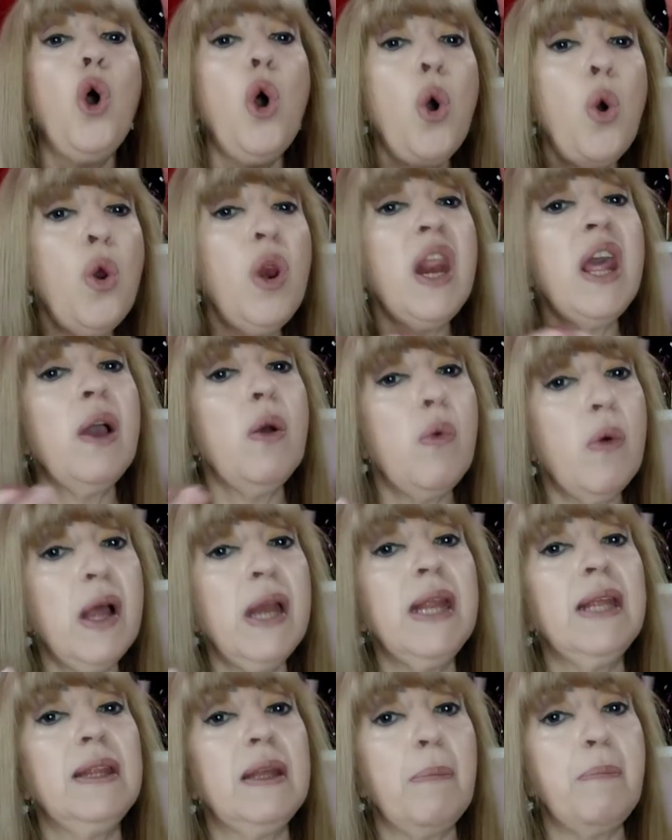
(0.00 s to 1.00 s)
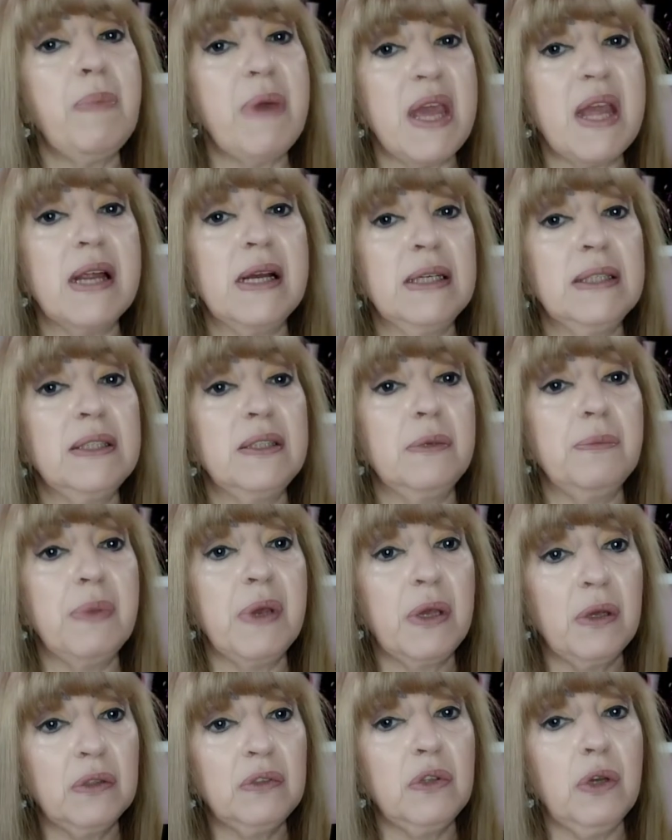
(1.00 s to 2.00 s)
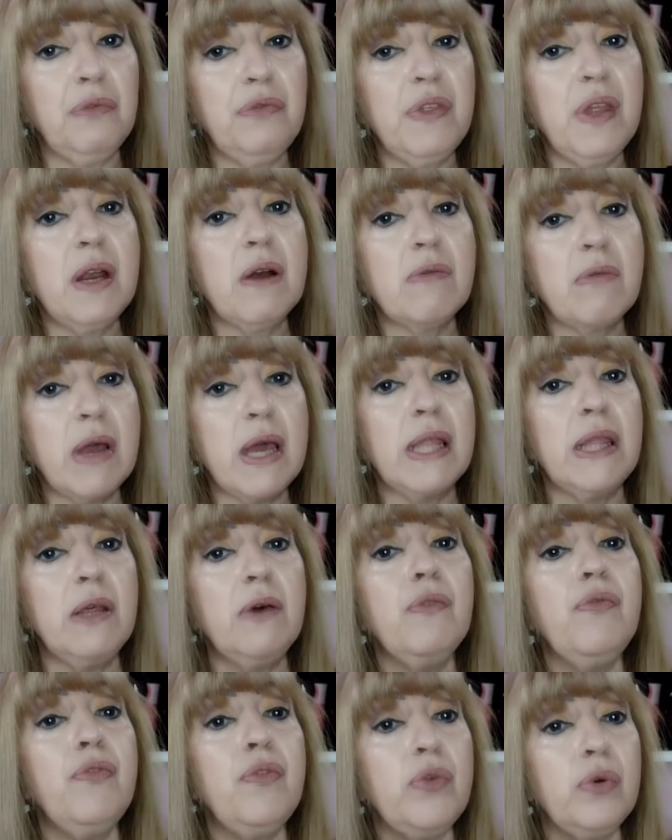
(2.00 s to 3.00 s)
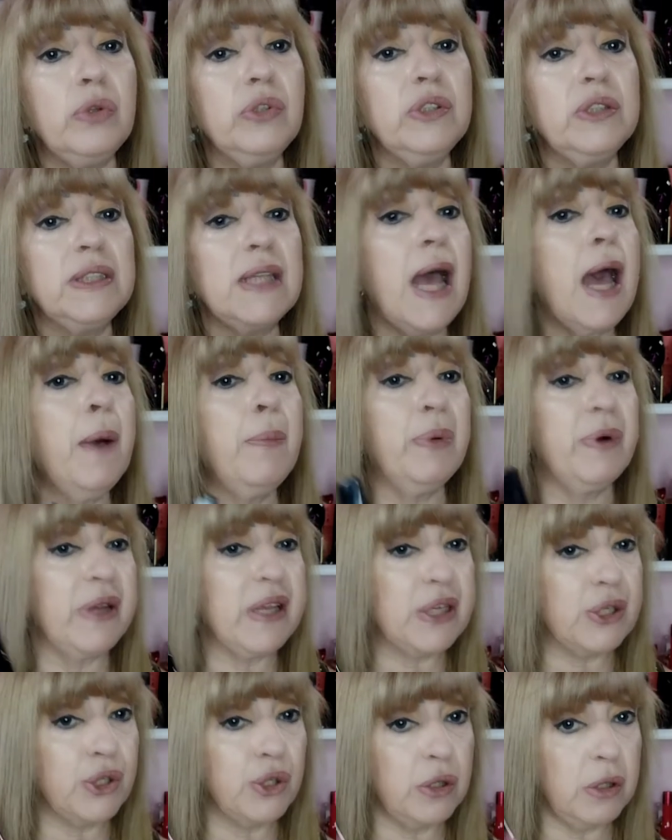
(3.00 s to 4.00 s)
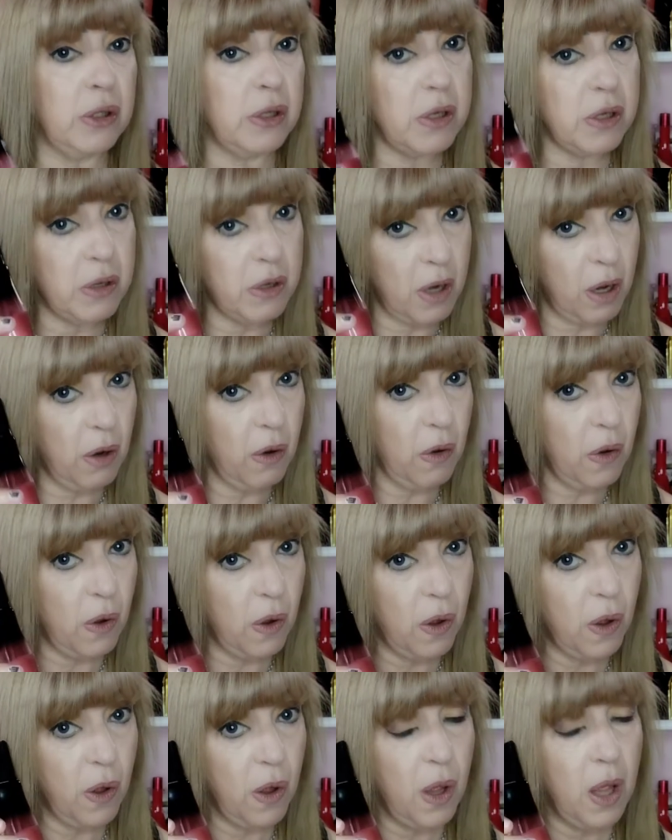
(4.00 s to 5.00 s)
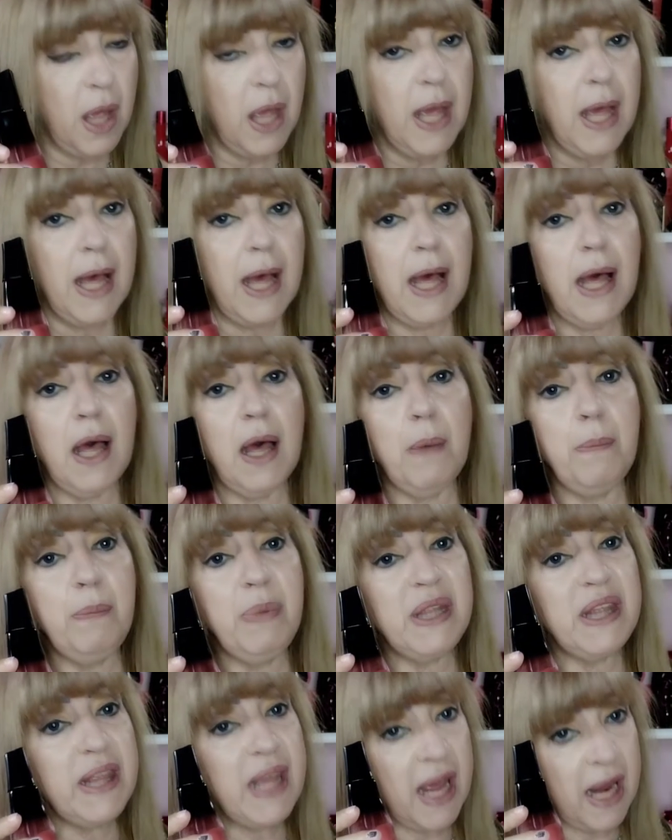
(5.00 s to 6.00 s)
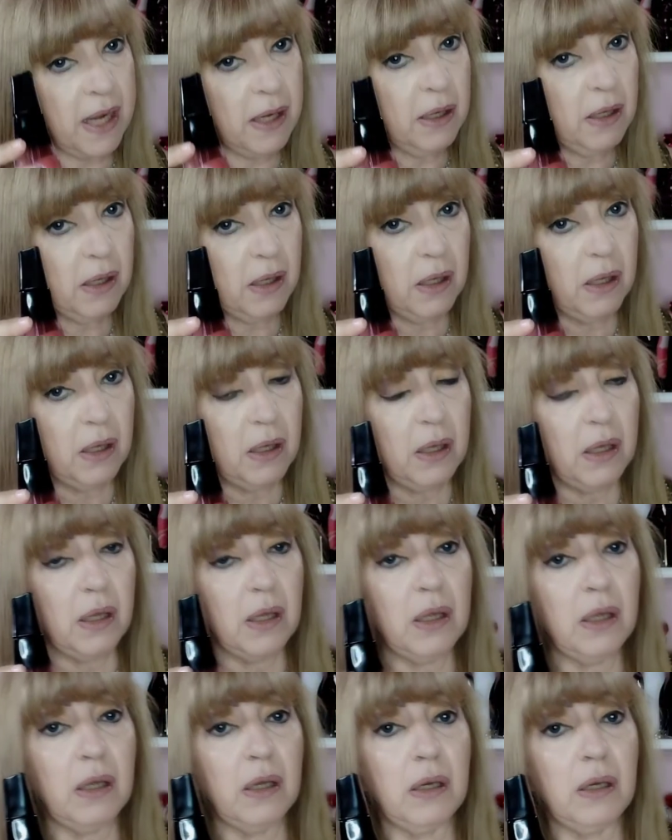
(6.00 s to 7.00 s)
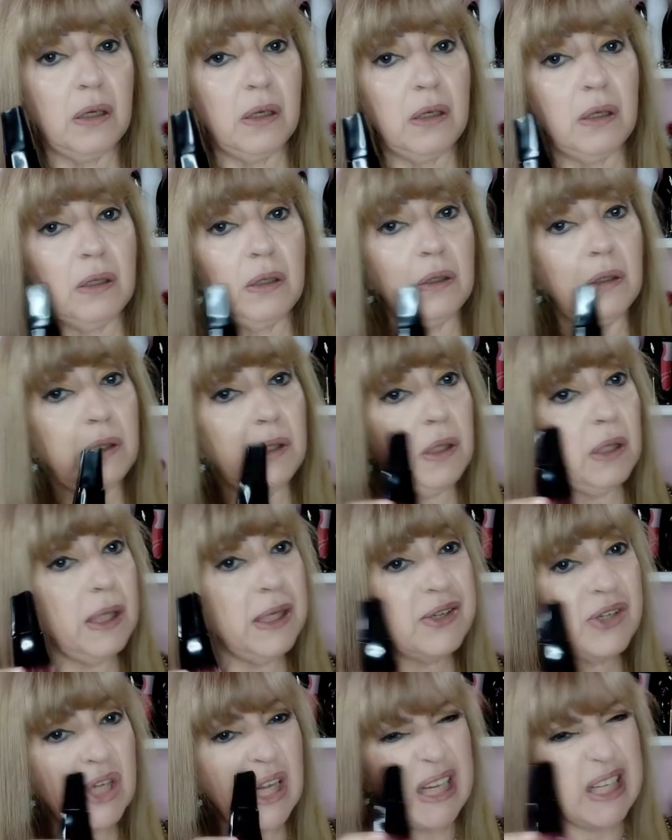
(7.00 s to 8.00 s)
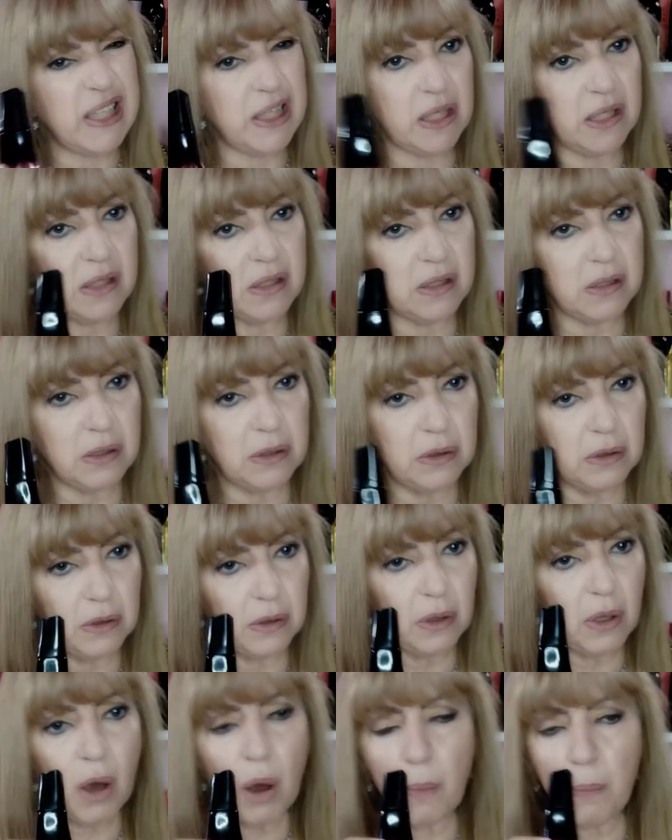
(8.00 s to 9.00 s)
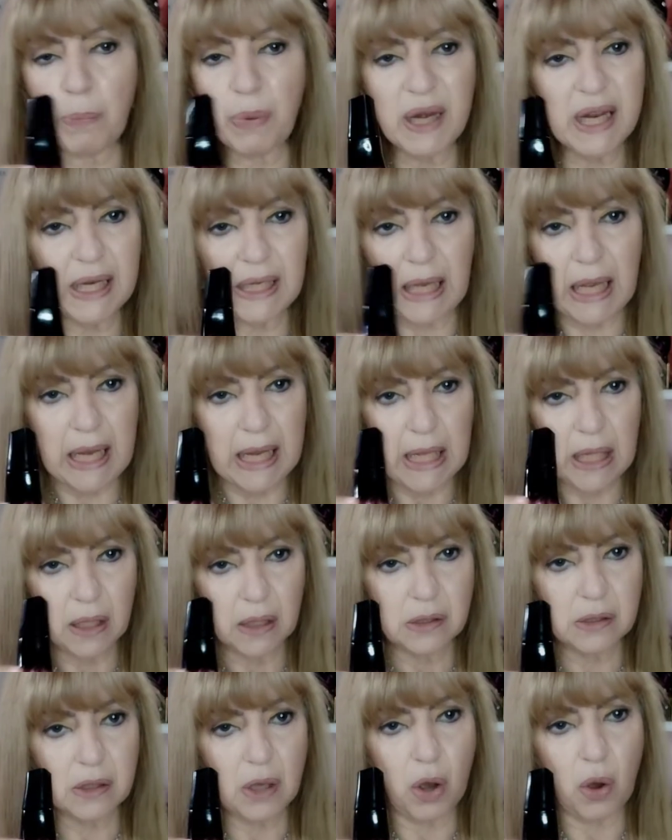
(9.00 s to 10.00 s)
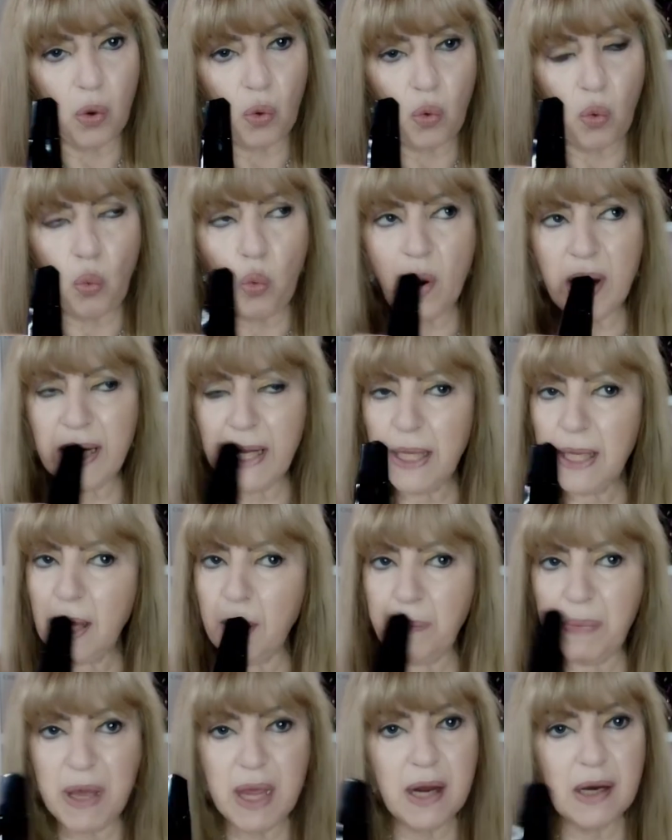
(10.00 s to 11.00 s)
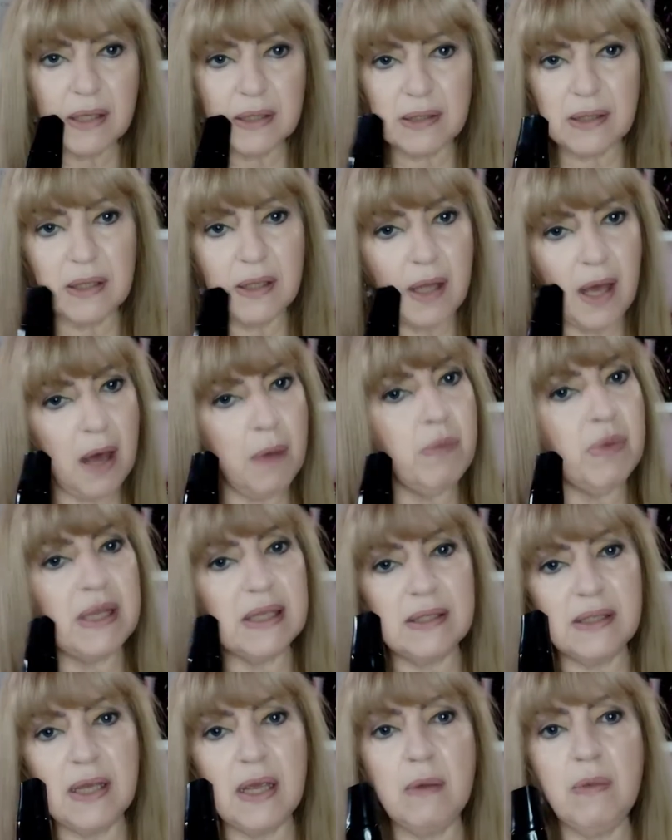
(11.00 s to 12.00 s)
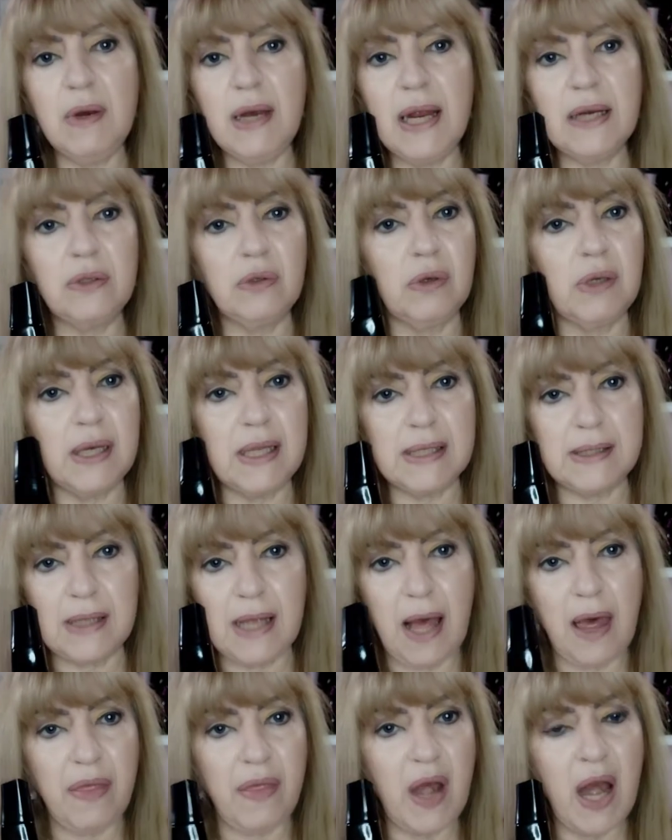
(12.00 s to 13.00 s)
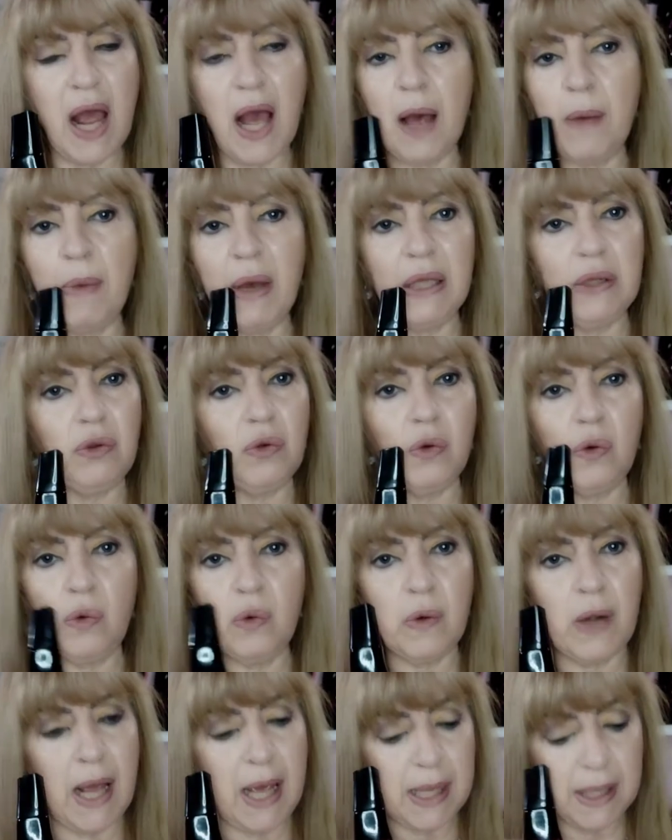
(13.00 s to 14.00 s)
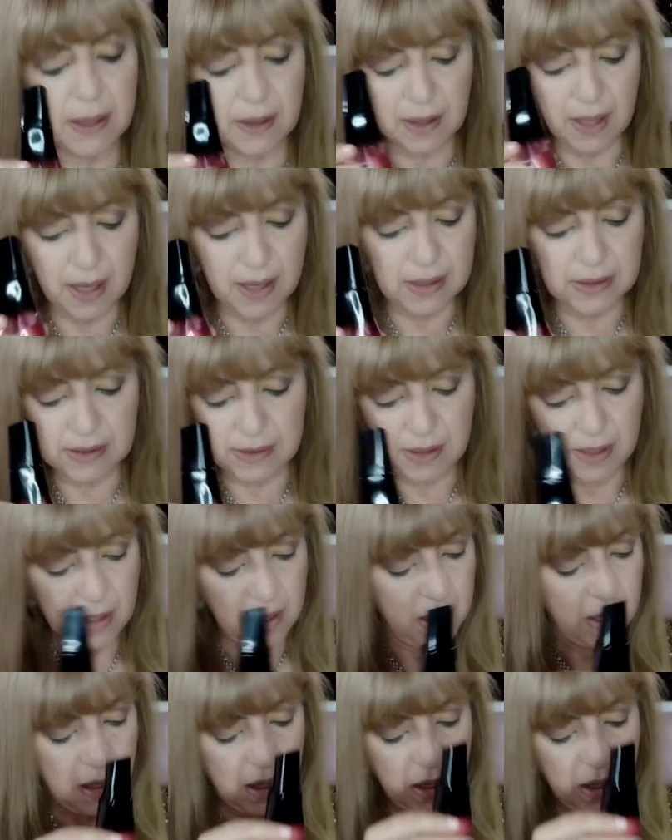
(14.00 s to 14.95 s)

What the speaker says: only when it appears because of the red fruits apparition, you know? But then it changes completely. So when it appears, it can be similar to Chris Cadrama, to Luna Intense,